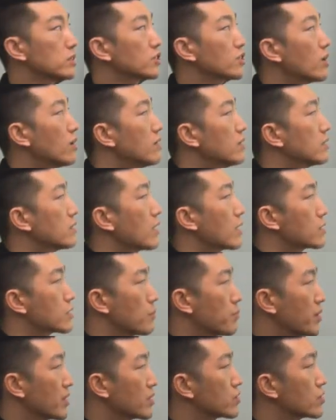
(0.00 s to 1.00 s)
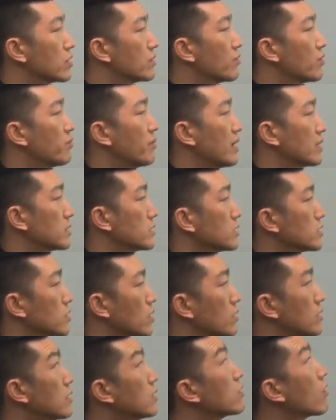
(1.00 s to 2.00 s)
Shaw, and that's a picture of Obasi Shaw in